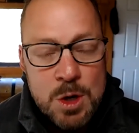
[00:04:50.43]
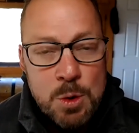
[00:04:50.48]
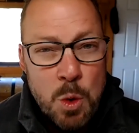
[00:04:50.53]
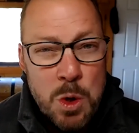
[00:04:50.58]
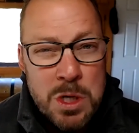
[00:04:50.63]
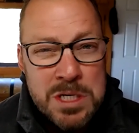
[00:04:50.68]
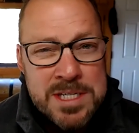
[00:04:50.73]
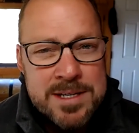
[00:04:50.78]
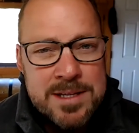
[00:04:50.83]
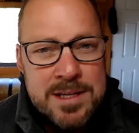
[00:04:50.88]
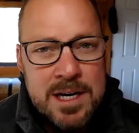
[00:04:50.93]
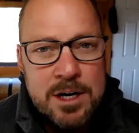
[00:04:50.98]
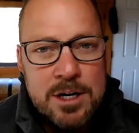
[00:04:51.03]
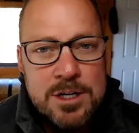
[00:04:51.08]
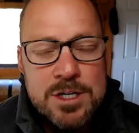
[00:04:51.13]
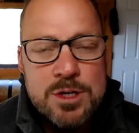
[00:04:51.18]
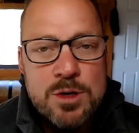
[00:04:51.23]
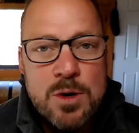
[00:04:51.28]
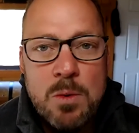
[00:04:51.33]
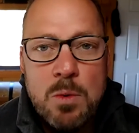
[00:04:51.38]
wasn't
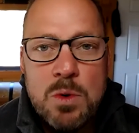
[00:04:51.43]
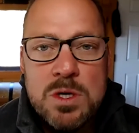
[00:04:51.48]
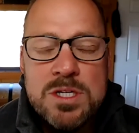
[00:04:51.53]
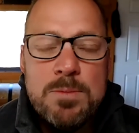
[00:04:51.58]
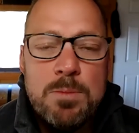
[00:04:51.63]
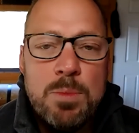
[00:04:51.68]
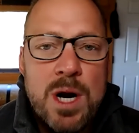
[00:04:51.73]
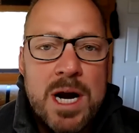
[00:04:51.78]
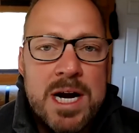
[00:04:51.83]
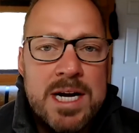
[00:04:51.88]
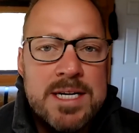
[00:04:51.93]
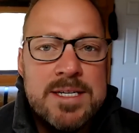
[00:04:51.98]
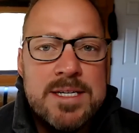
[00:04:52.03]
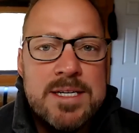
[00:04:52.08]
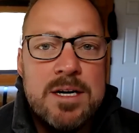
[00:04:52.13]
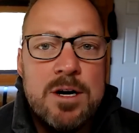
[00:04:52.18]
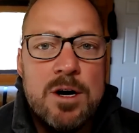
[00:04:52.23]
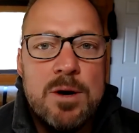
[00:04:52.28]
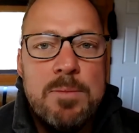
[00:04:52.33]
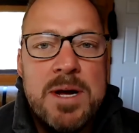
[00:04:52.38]
there. So I wasn't
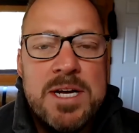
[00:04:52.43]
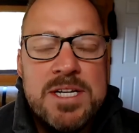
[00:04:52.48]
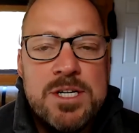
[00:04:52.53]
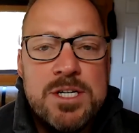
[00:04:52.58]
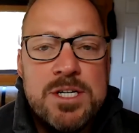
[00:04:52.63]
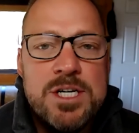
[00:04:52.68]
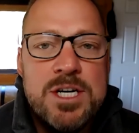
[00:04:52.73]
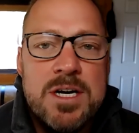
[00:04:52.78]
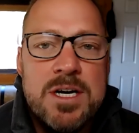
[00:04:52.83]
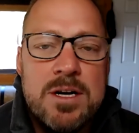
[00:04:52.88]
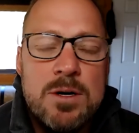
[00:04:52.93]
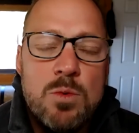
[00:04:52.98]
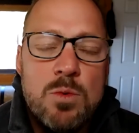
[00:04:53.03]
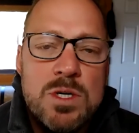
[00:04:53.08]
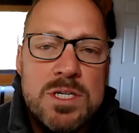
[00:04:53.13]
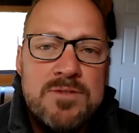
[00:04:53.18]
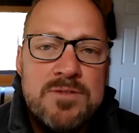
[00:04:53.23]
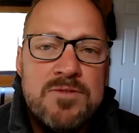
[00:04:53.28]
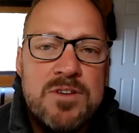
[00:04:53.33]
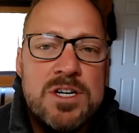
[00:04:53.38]
practicing our messaging and it
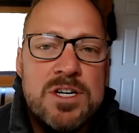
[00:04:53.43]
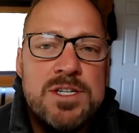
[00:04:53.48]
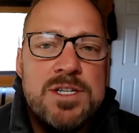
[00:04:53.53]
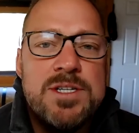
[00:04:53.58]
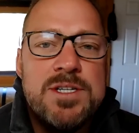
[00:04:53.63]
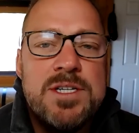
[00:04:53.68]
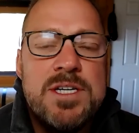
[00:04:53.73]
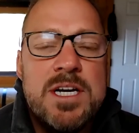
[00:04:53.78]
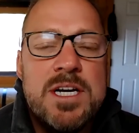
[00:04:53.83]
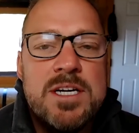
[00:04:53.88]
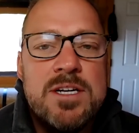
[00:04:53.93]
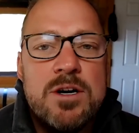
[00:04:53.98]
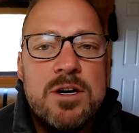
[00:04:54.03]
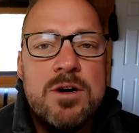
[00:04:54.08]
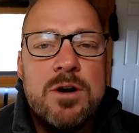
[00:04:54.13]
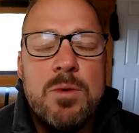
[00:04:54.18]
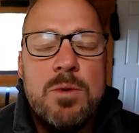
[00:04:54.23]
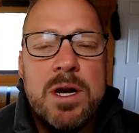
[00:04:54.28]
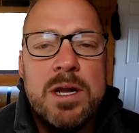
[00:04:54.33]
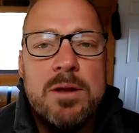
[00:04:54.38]
wasn't very succinct
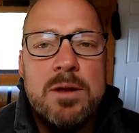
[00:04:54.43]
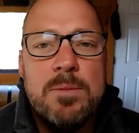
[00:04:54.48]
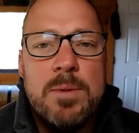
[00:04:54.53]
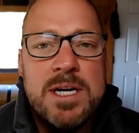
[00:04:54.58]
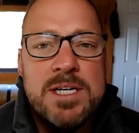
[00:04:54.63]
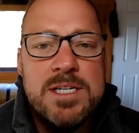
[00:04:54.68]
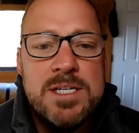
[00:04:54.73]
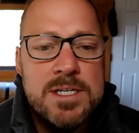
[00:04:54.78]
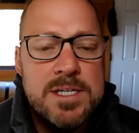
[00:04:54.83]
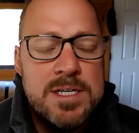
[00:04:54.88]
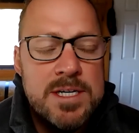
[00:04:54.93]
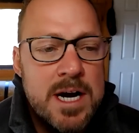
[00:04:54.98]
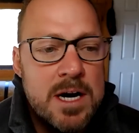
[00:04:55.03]
on a regular basis.